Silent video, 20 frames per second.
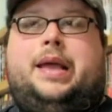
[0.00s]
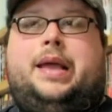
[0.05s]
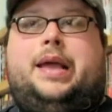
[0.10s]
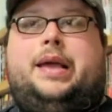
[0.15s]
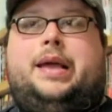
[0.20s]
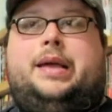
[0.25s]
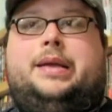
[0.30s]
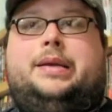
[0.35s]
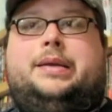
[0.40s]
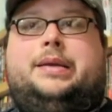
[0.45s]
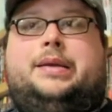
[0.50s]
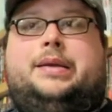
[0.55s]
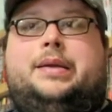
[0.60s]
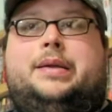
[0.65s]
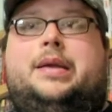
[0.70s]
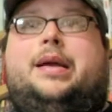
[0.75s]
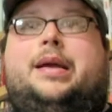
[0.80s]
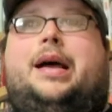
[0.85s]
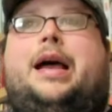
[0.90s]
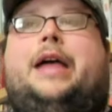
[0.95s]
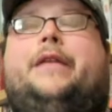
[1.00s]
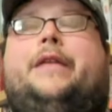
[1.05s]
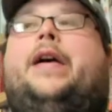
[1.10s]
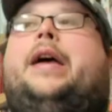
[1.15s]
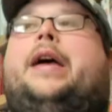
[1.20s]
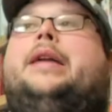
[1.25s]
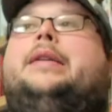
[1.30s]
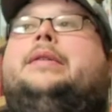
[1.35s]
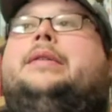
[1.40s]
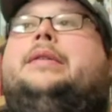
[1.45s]
And I've
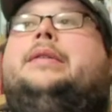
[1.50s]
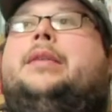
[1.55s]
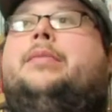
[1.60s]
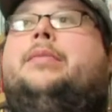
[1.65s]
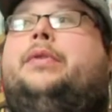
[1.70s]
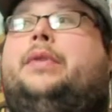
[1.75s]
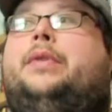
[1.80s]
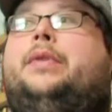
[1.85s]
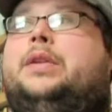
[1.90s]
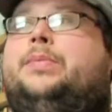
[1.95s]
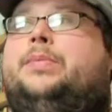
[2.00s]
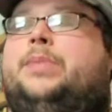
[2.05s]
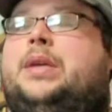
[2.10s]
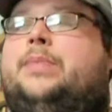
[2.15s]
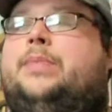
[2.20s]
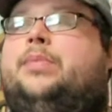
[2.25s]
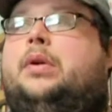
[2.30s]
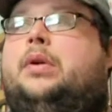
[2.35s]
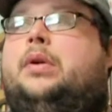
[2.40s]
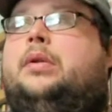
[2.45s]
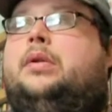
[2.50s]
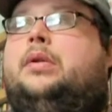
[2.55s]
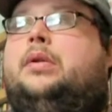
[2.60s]
had some of those people